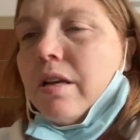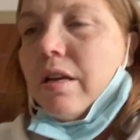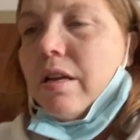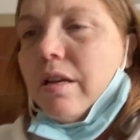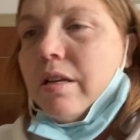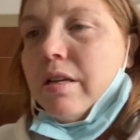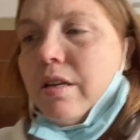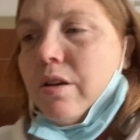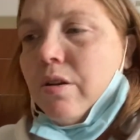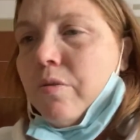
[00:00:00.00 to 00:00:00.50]

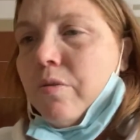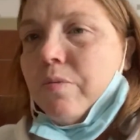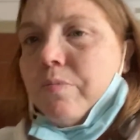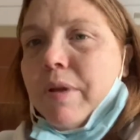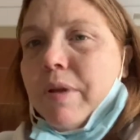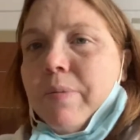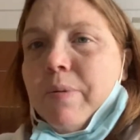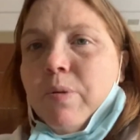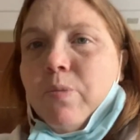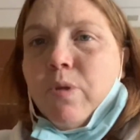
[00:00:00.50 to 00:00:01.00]

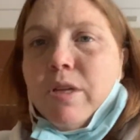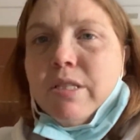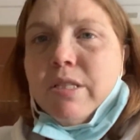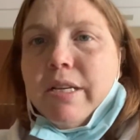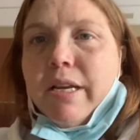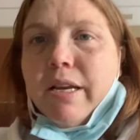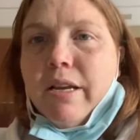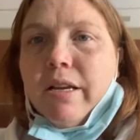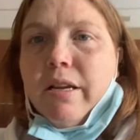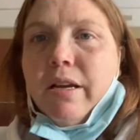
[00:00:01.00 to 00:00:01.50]
Maybe one
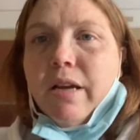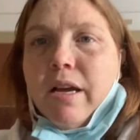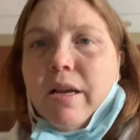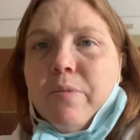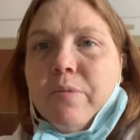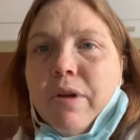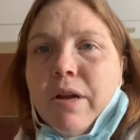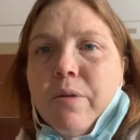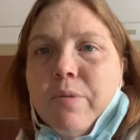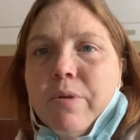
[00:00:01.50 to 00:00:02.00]
day
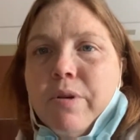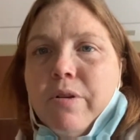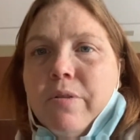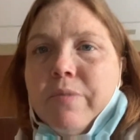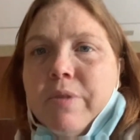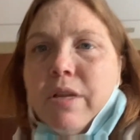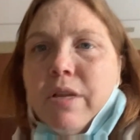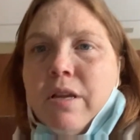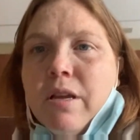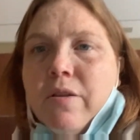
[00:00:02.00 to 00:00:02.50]
I will.
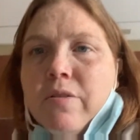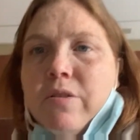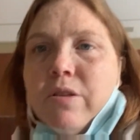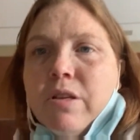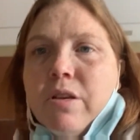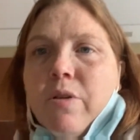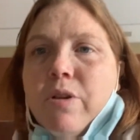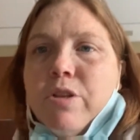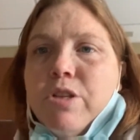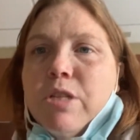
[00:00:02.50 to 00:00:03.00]

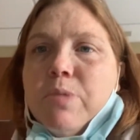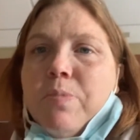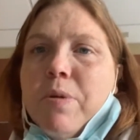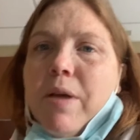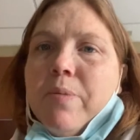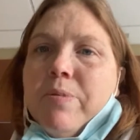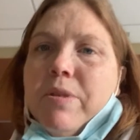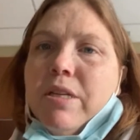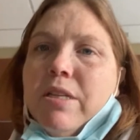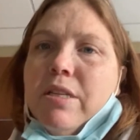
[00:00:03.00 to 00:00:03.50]
I just
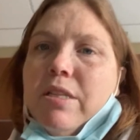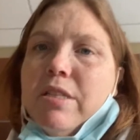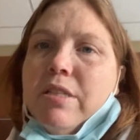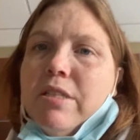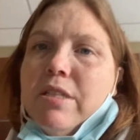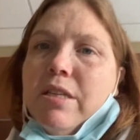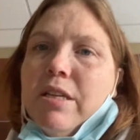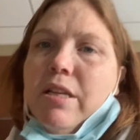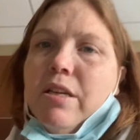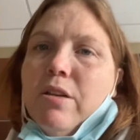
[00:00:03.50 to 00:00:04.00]
popped in to
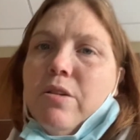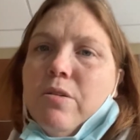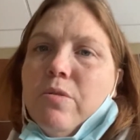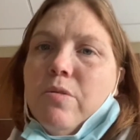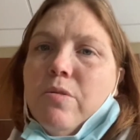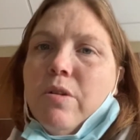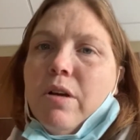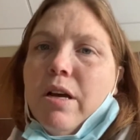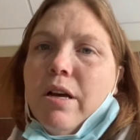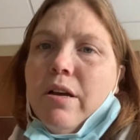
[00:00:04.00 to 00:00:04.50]
see you.
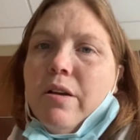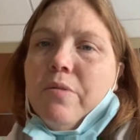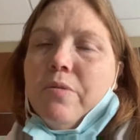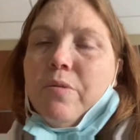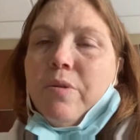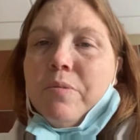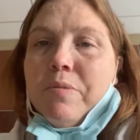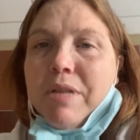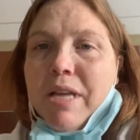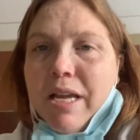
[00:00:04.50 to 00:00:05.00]
Well,
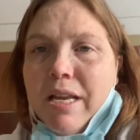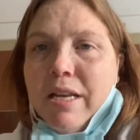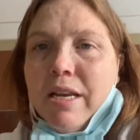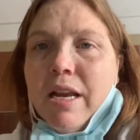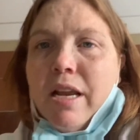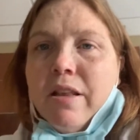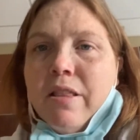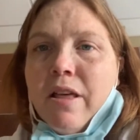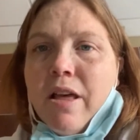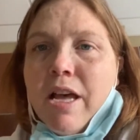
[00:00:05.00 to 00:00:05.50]
I'm getting out
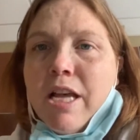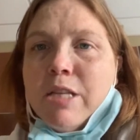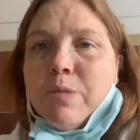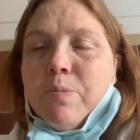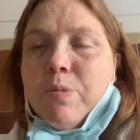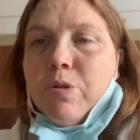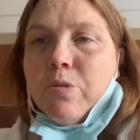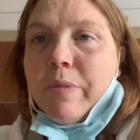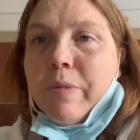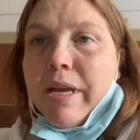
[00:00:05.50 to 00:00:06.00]
of the
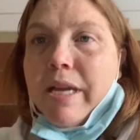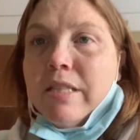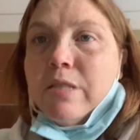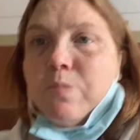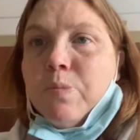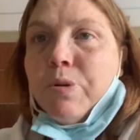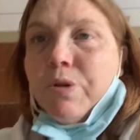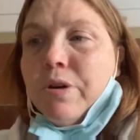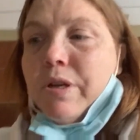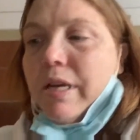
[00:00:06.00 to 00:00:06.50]
hospital,
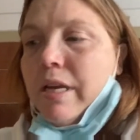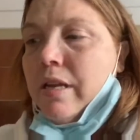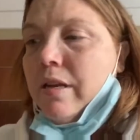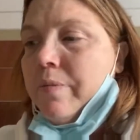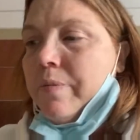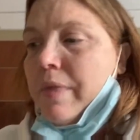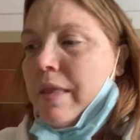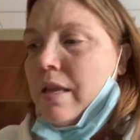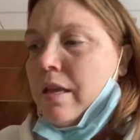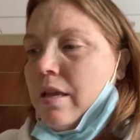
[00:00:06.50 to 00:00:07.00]
Megansburgy.
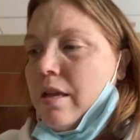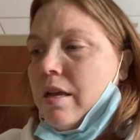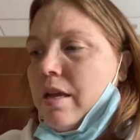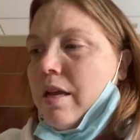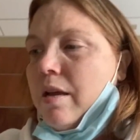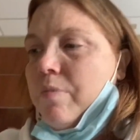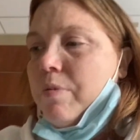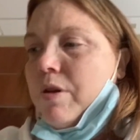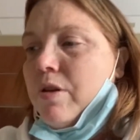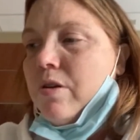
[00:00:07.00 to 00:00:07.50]
And
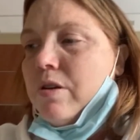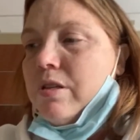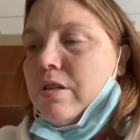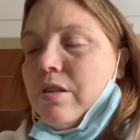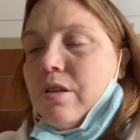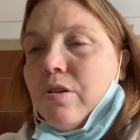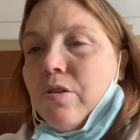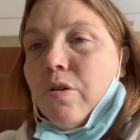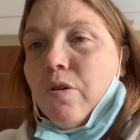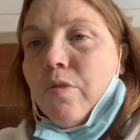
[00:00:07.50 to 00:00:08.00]
because of the
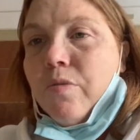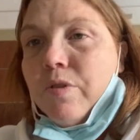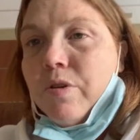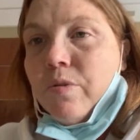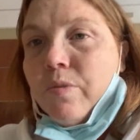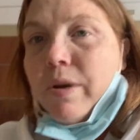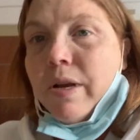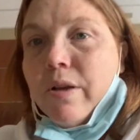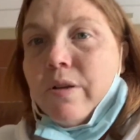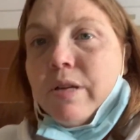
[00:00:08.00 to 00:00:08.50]
COVID
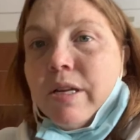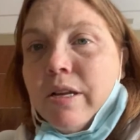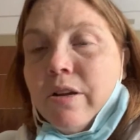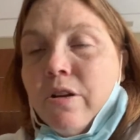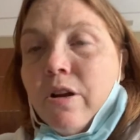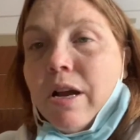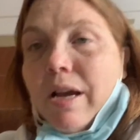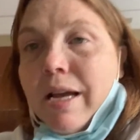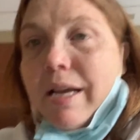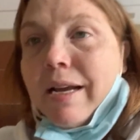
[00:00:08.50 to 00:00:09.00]
around
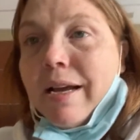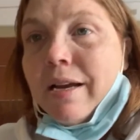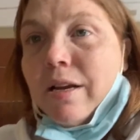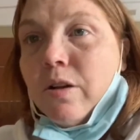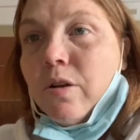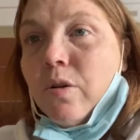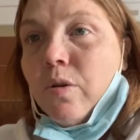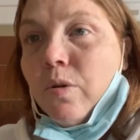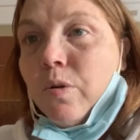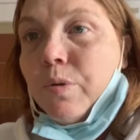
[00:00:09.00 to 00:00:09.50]
here, I
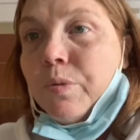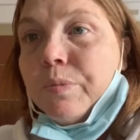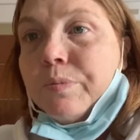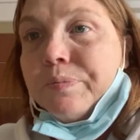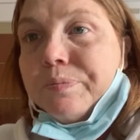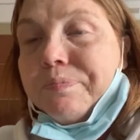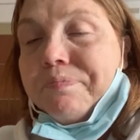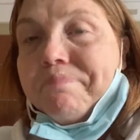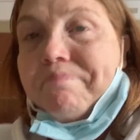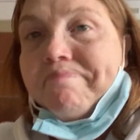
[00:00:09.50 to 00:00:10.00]
gotta go
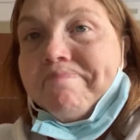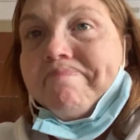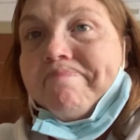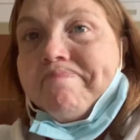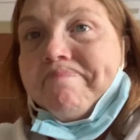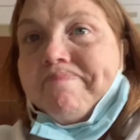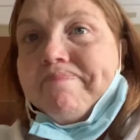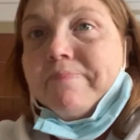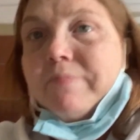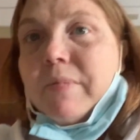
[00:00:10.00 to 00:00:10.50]
home.
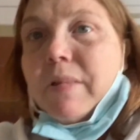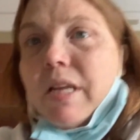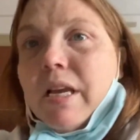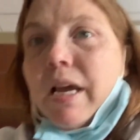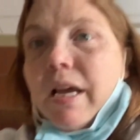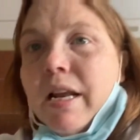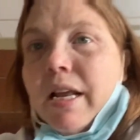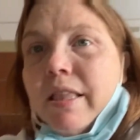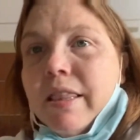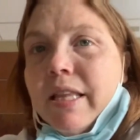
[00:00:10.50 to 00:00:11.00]

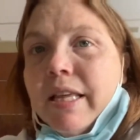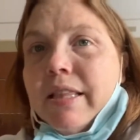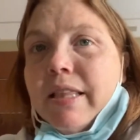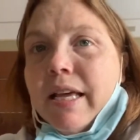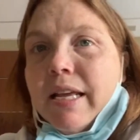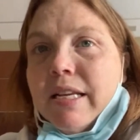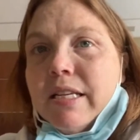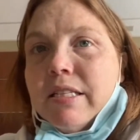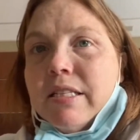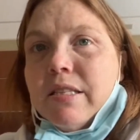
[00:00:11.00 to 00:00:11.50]
And I think
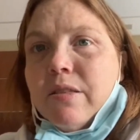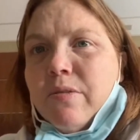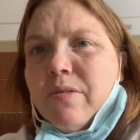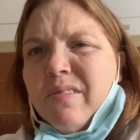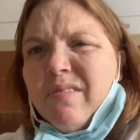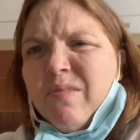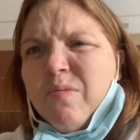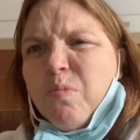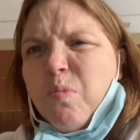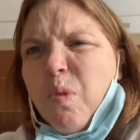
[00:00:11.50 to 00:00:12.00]
that is
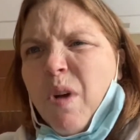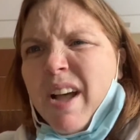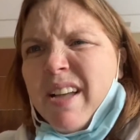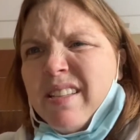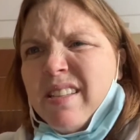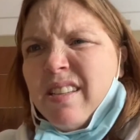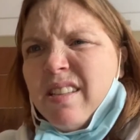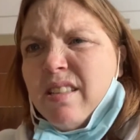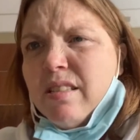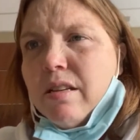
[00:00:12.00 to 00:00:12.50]
the
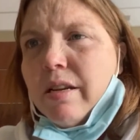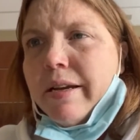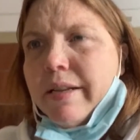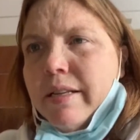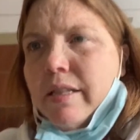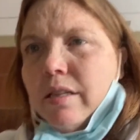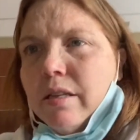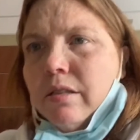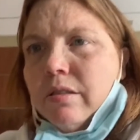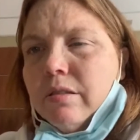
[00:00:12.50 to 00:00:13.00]
wisest
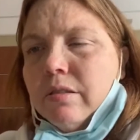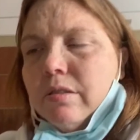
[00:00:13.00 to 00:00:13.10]
idea.